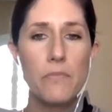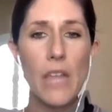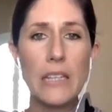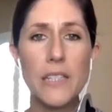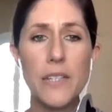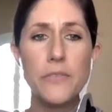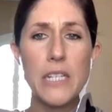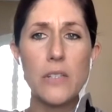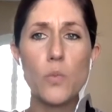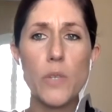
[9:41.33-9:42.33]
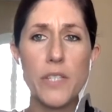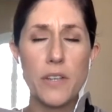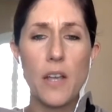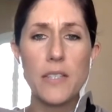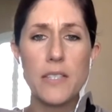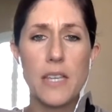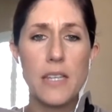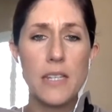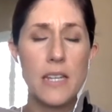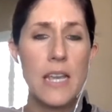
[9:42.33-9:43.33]
I lived in
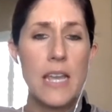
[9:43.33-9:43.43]
Wisconsin